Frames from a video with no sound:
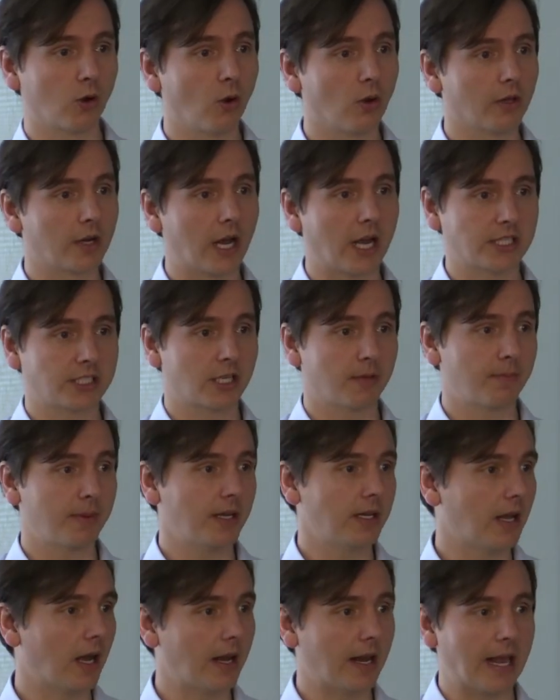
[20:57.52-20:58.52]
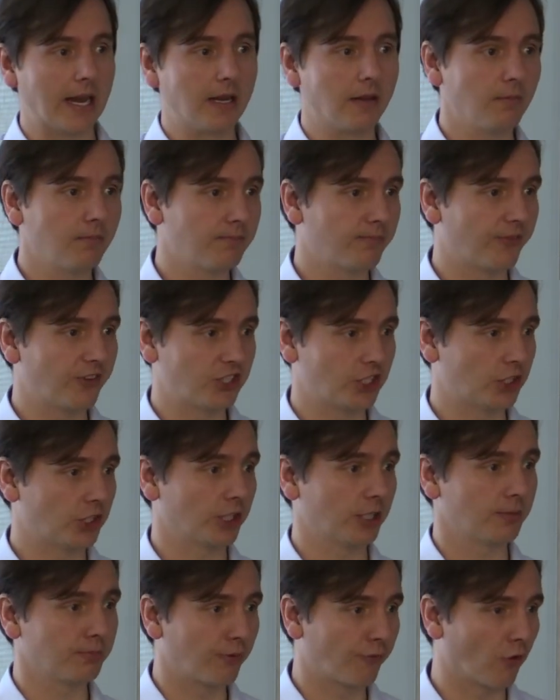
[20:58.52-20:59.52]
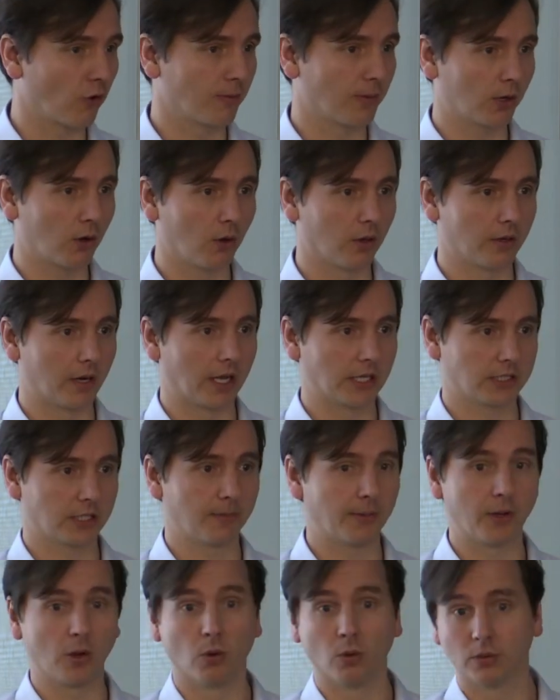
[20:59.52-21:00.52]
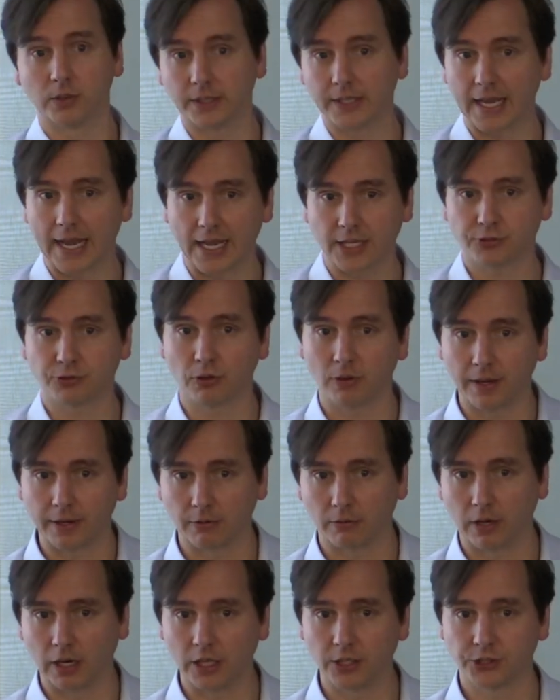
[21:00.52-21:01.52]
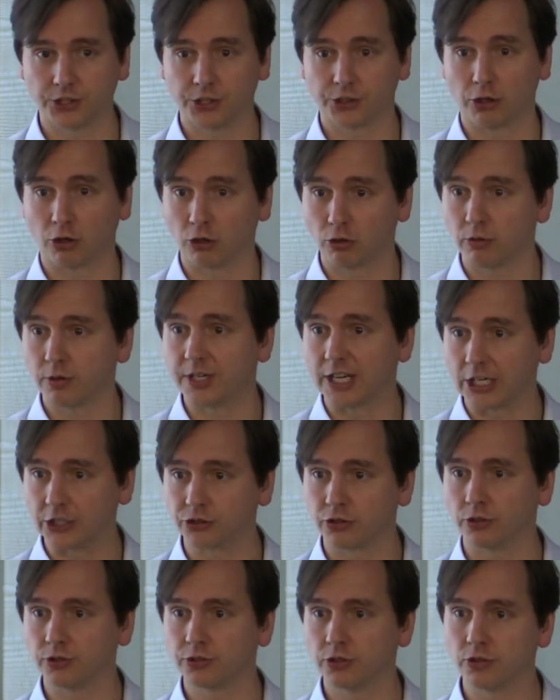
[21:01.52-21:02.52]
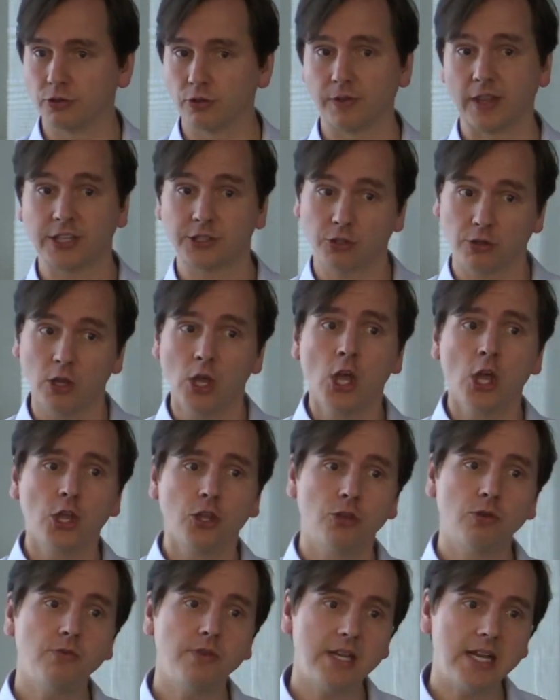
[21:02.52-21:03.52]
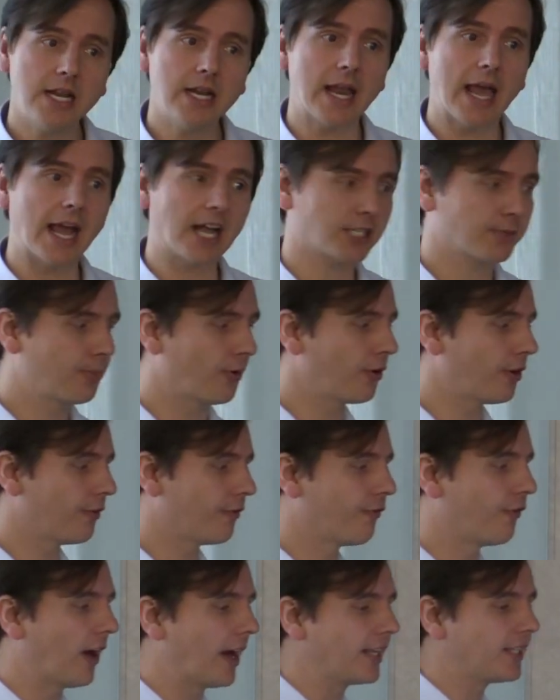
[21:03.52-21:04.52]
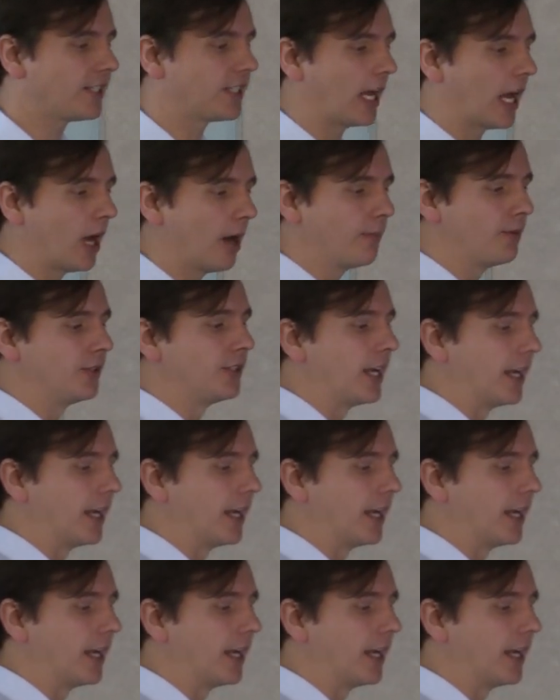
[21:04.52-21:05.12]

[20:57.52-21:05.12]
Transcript: colonoscopy, not any physician can perform a colonoscopy, only gastroenterologists are credentialed to do that. So you need expert advice to help you